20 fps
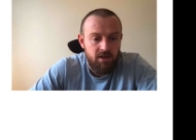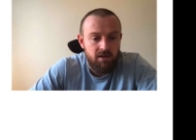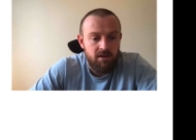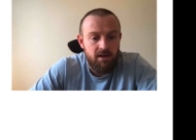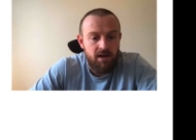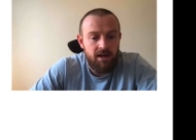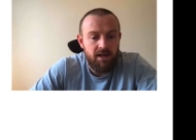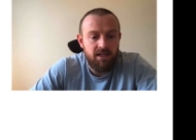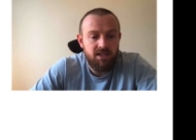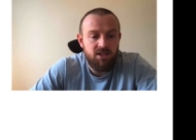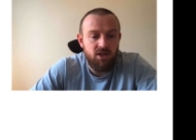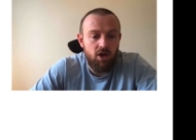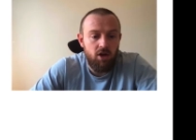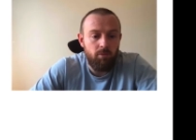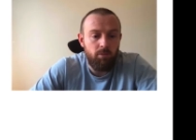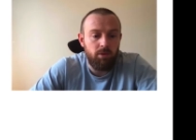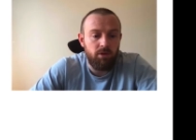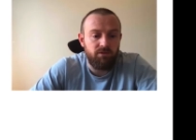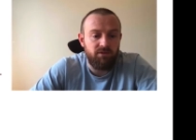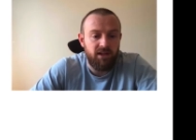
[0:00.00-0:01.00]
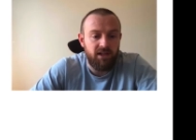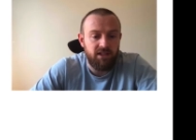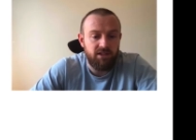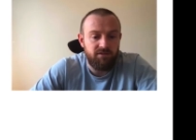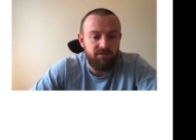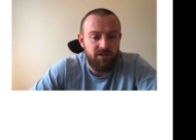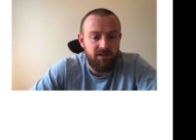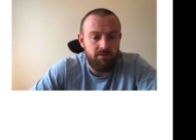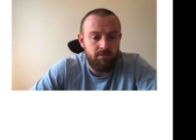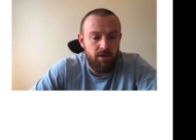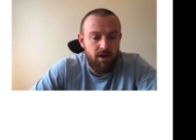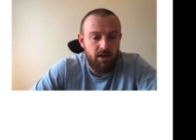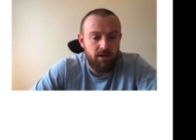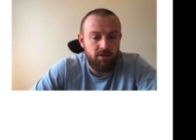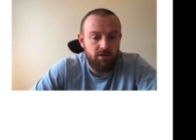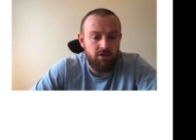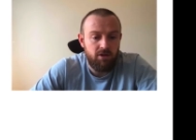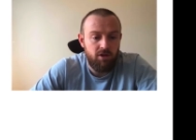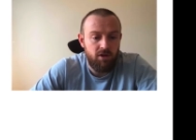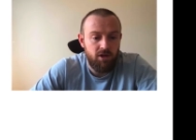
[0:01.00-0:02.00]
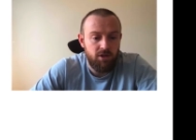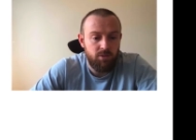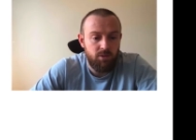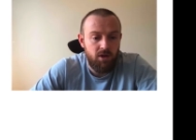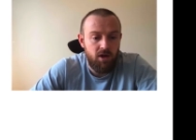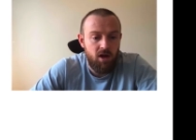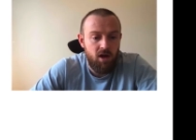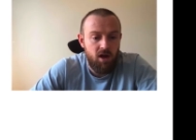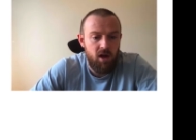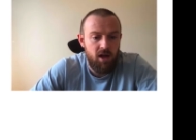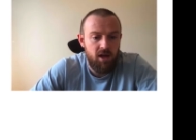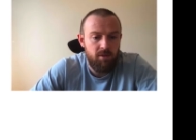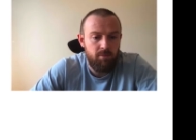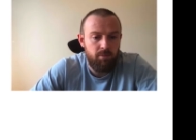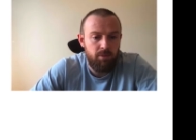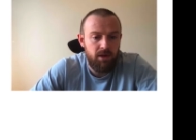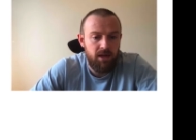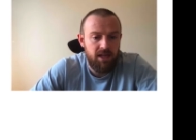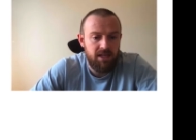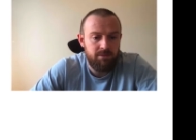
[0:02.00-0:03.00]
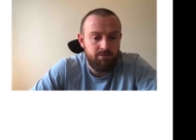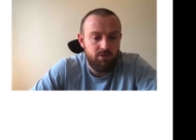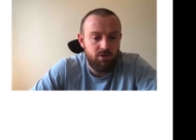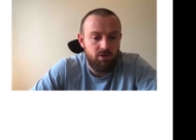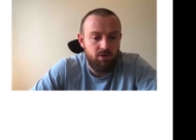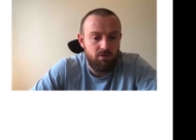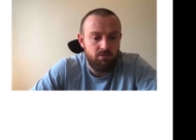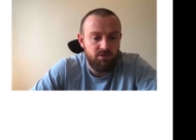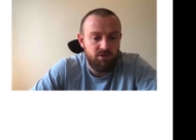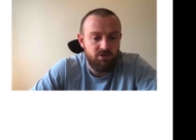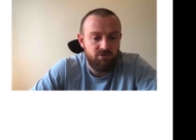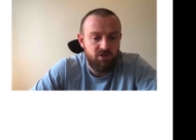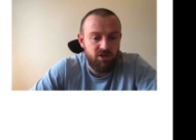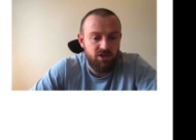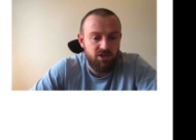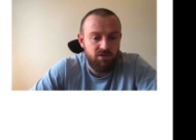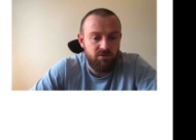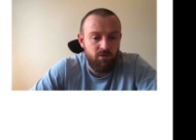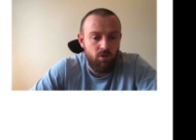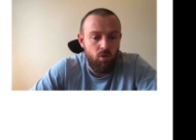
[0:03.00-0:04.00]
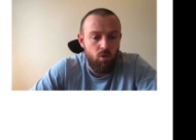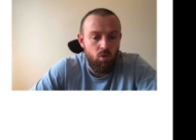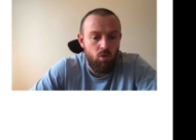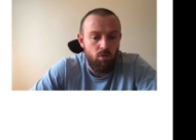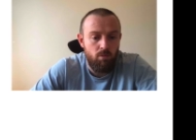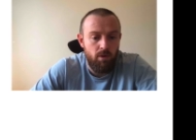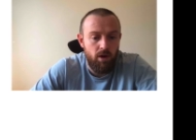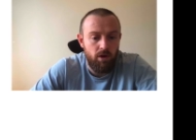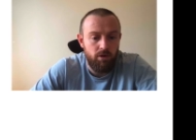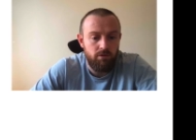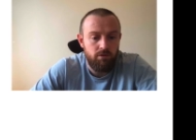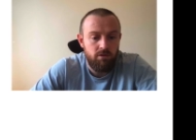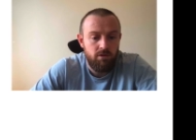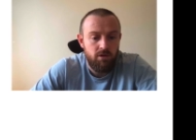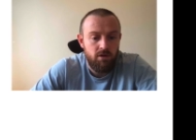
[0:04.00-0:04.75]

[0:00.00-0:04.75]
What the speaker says: An example of negative feedback occurs when a high plasma concentration of a hormone